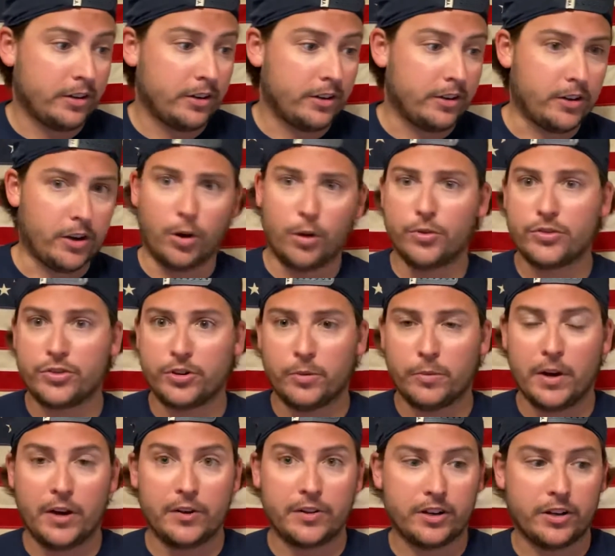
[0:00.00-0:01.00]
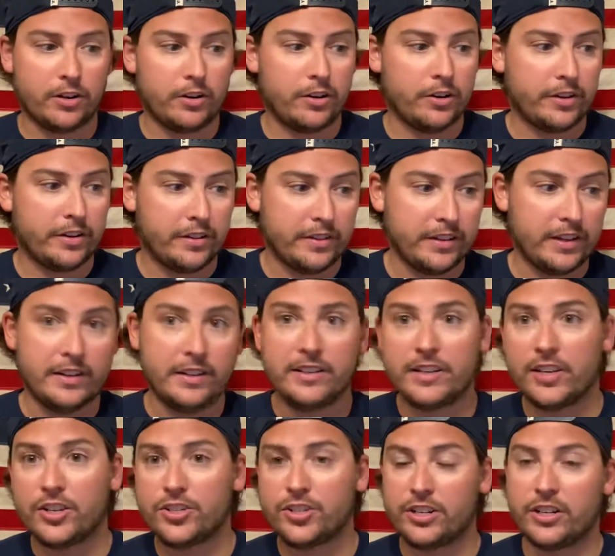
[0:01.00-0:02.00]
Colts are a wild card. The
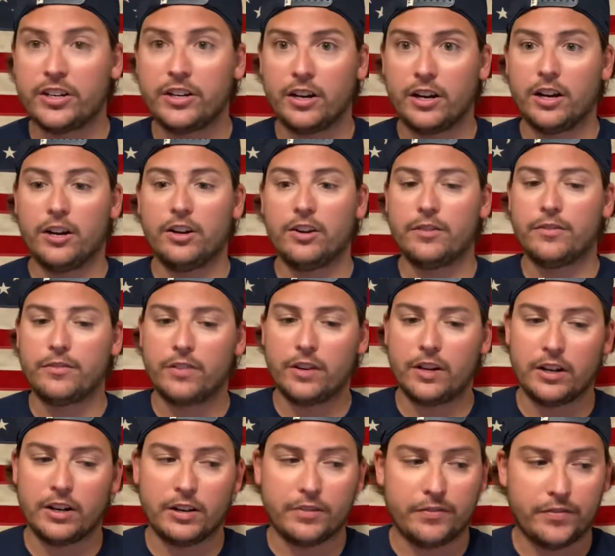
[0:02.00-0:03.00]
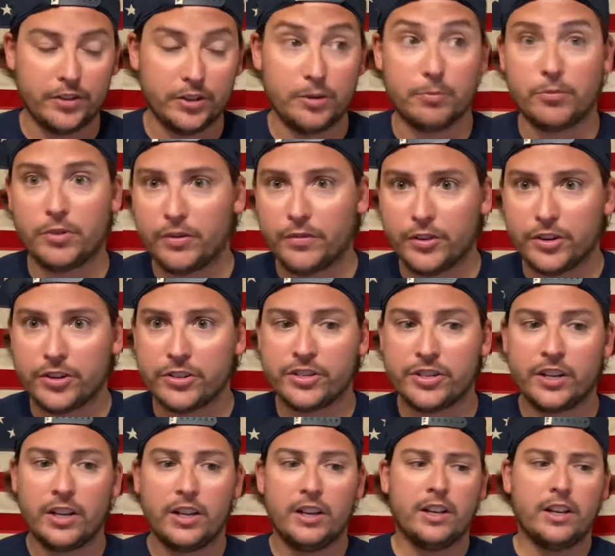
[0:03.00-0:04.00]
addition of Phillip Rivers
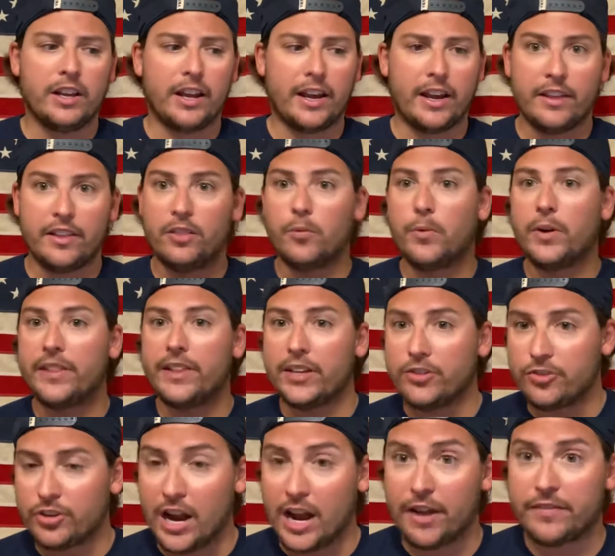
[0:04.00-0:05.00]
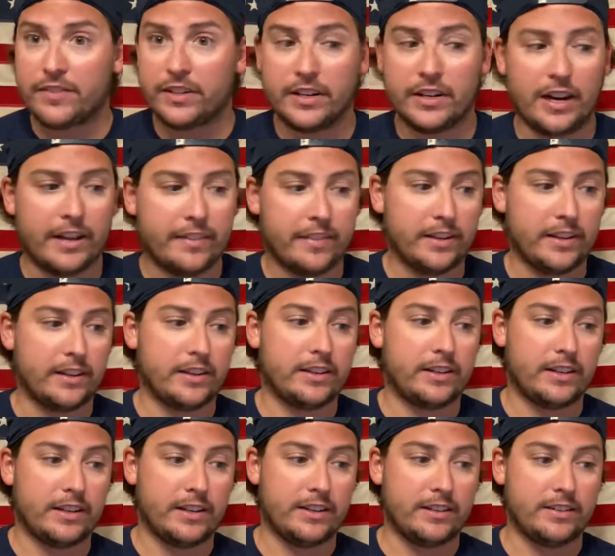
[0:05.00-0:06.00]
and the way they drafted, I think,
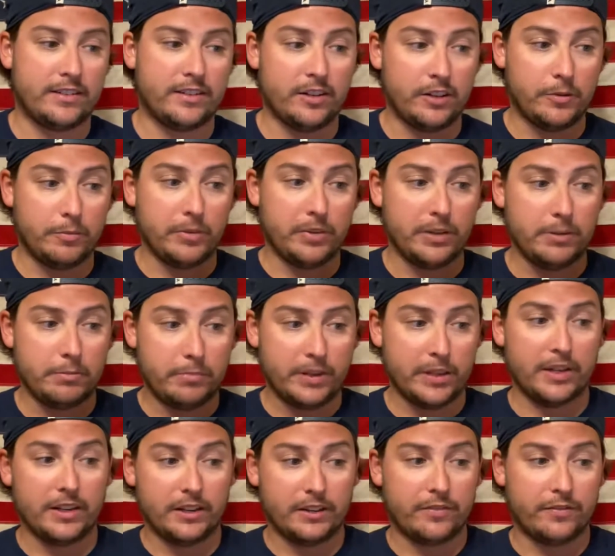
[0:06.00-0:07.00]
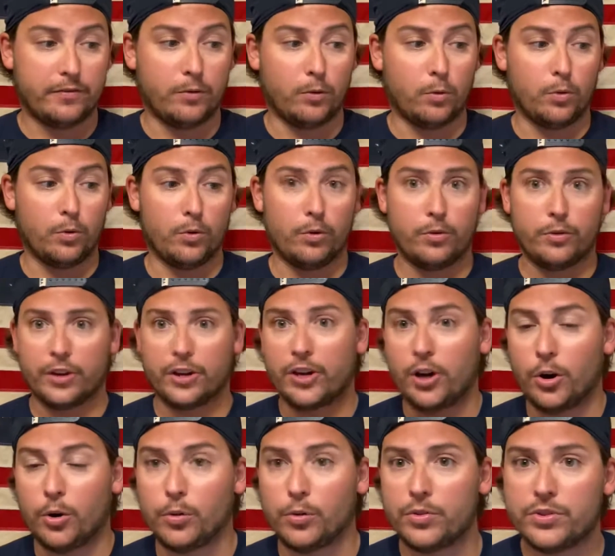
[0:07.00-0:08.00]
is going to be big for the
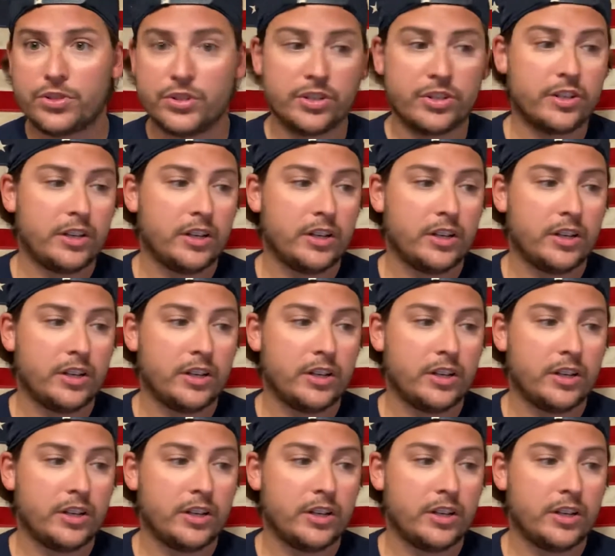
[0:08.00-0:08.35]
Colts.